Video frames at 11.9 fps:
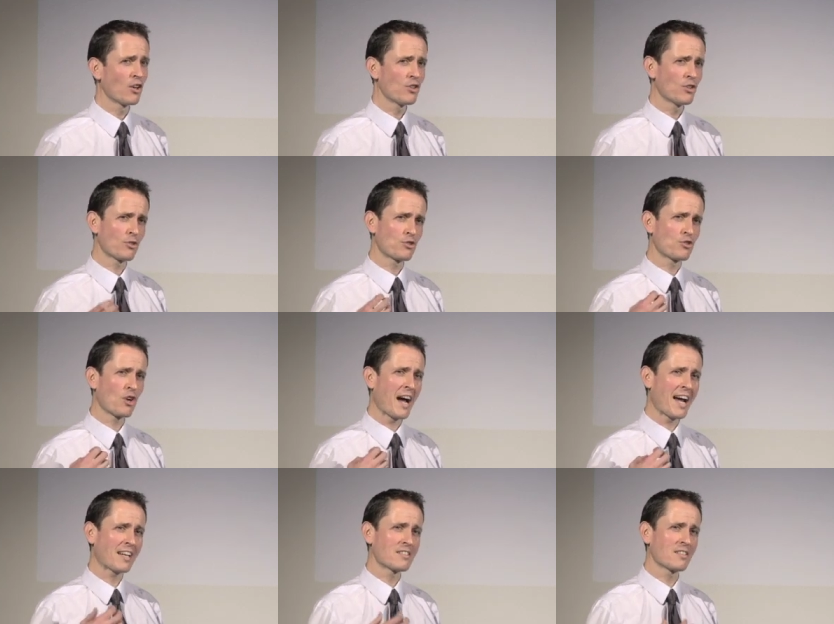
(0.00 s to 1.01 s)
you're
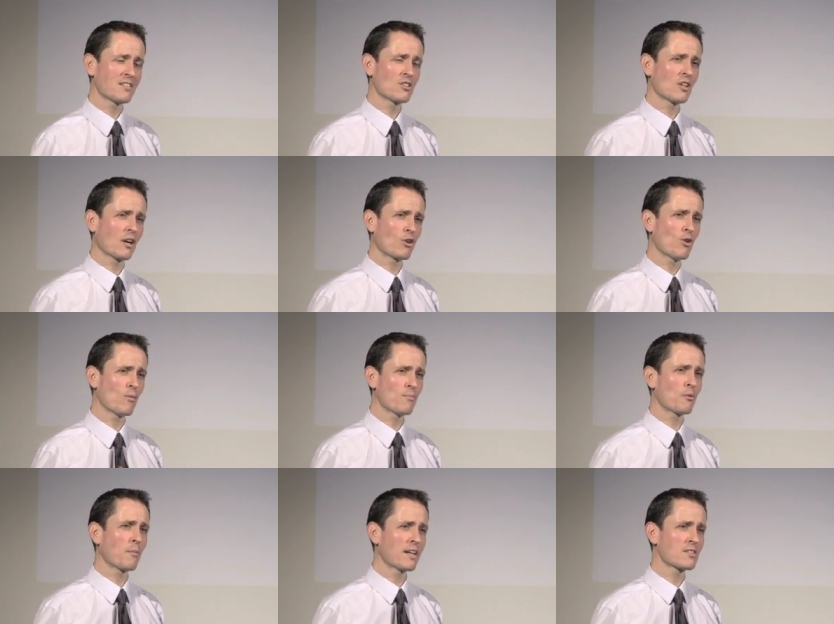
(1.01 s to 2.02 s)
dragged into a
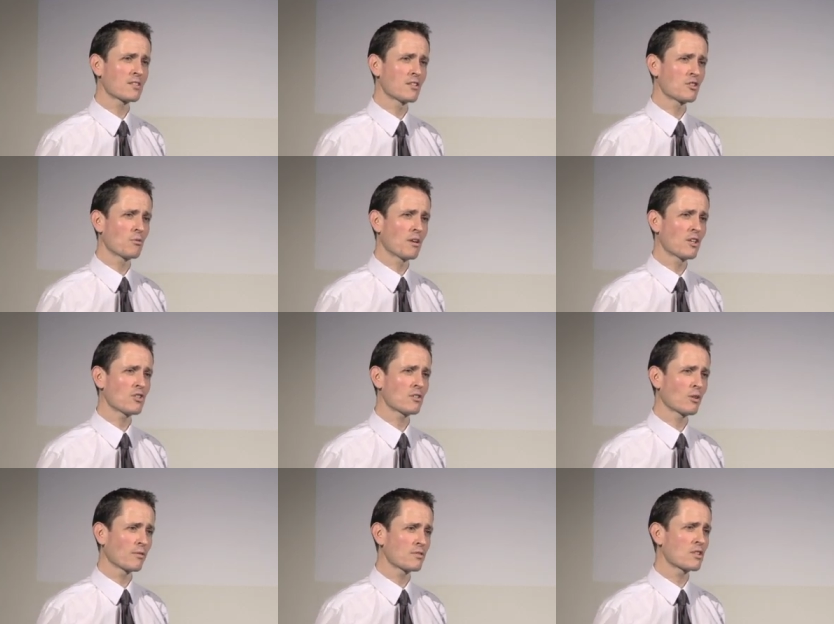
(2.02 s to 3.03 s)
compromised situation a
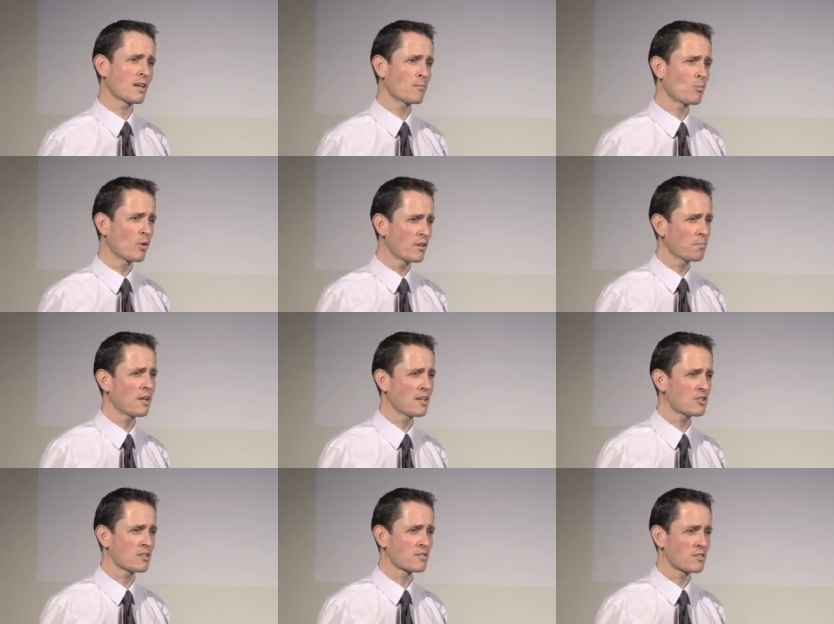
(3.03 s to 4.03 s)
lot of the time with
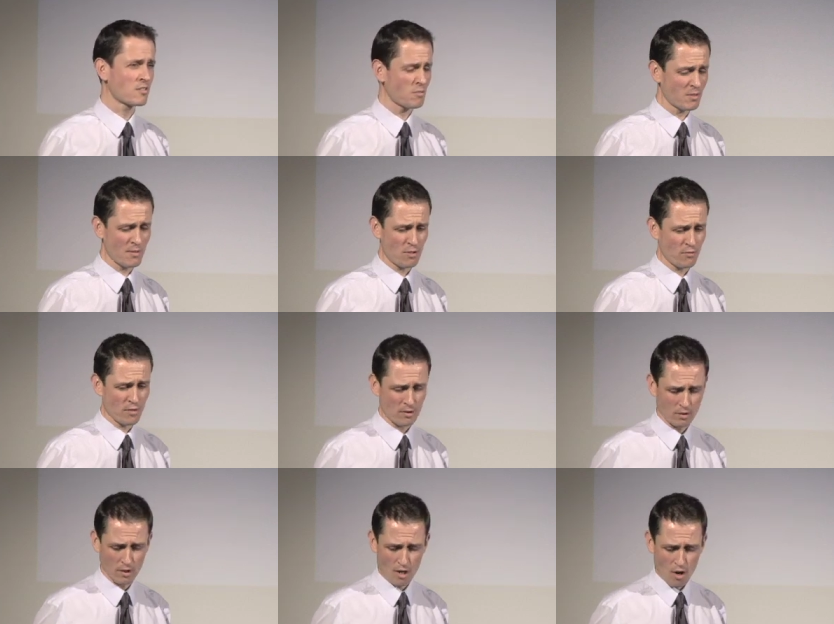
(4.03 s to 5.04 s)
patients. And sometimes you
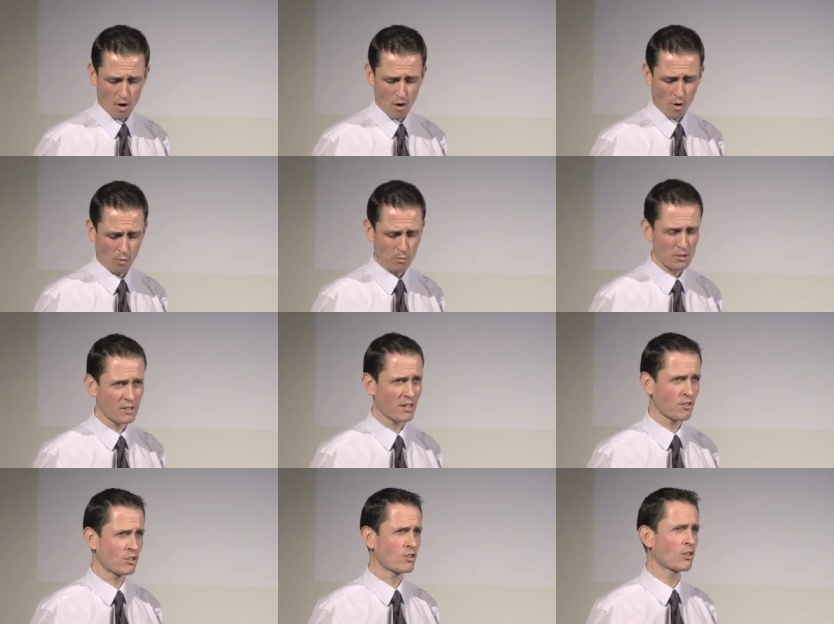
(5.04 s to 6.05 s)
feel almost like
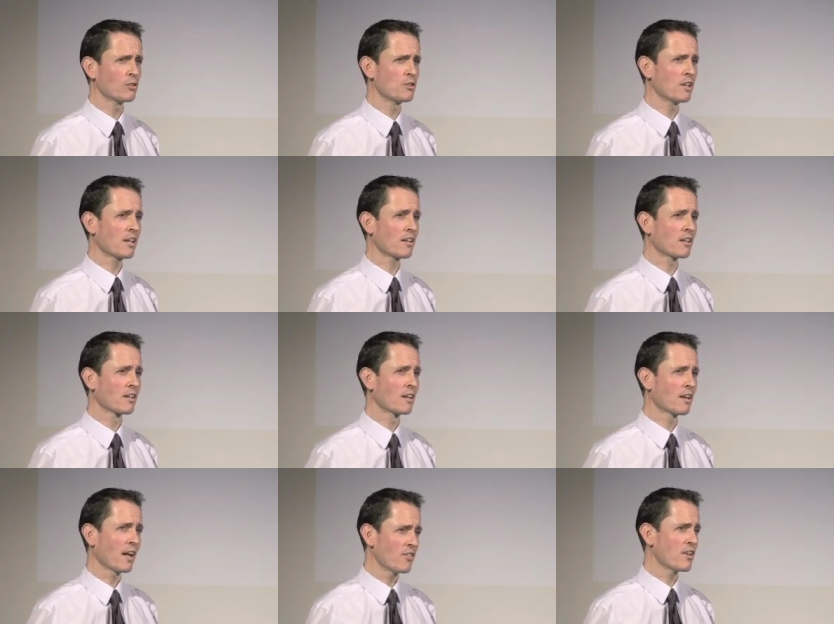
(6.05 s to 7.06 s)
you're colluding
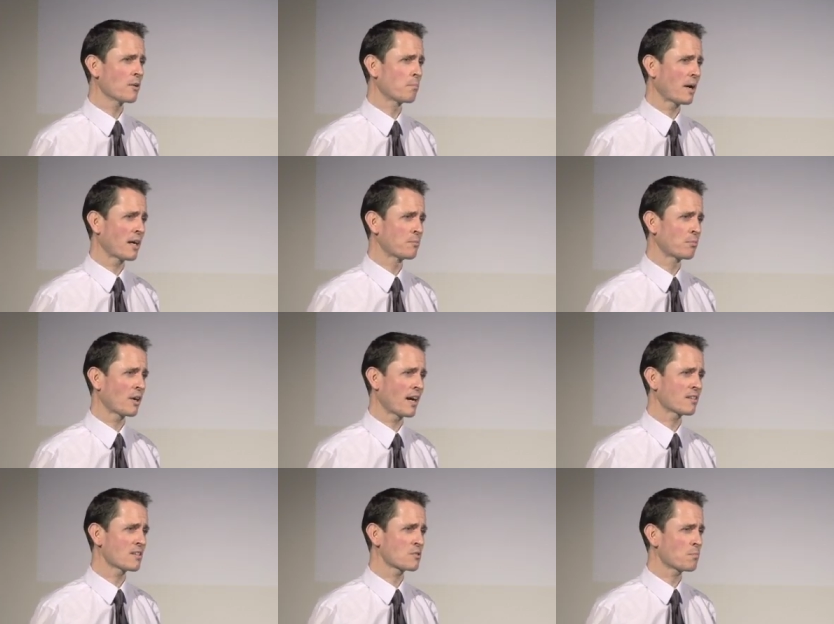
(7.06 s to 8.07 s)
in their bad
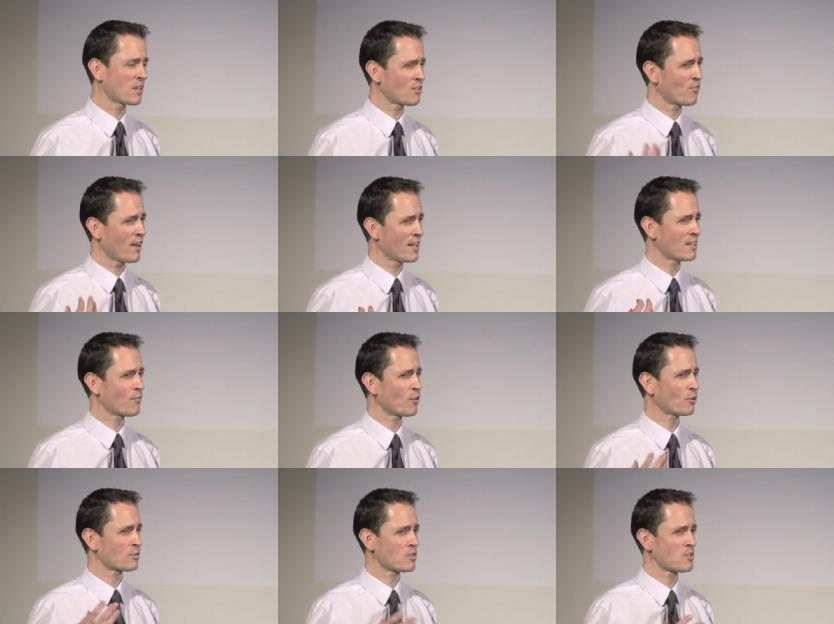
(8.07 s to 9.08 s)
practice, but it's very
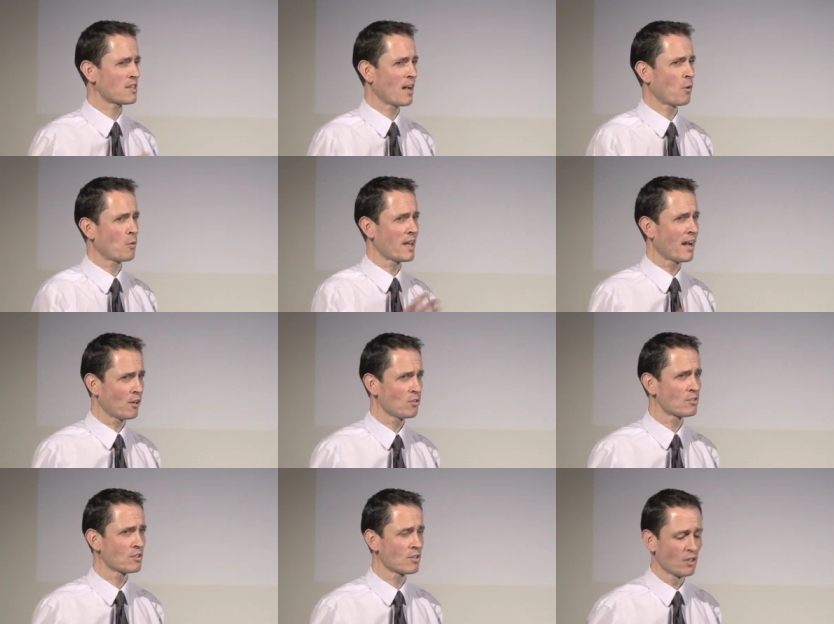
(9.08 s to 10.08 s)
difficult to see a way
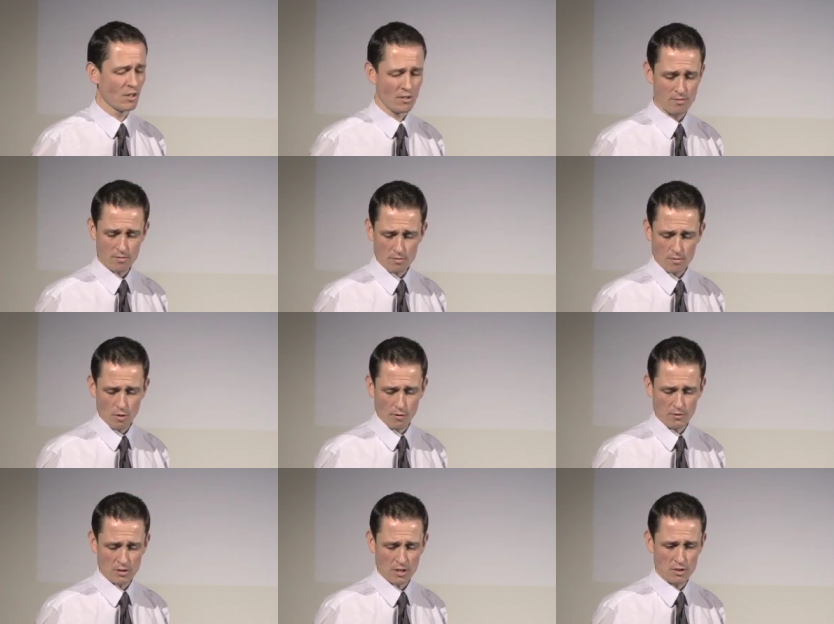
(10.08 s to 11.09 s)
out of
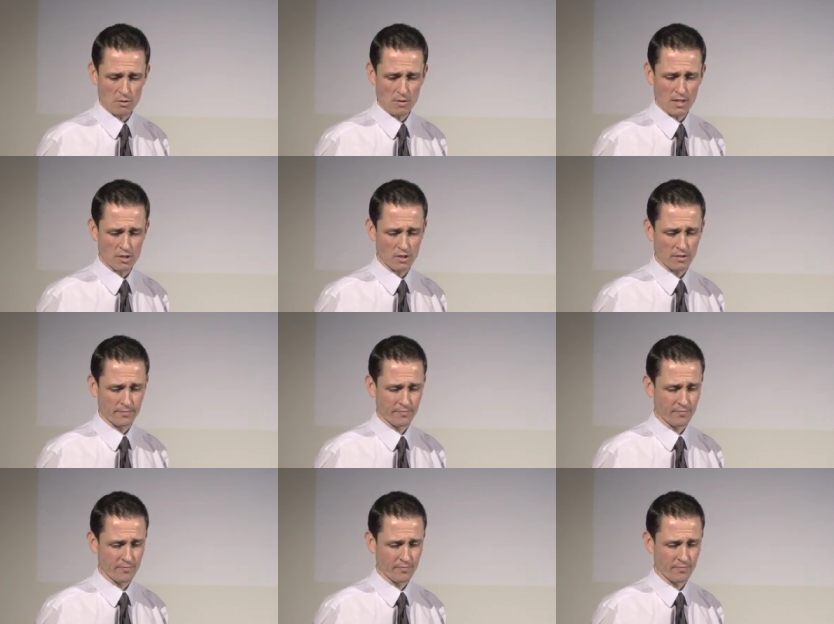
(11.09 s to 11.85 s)
the situation.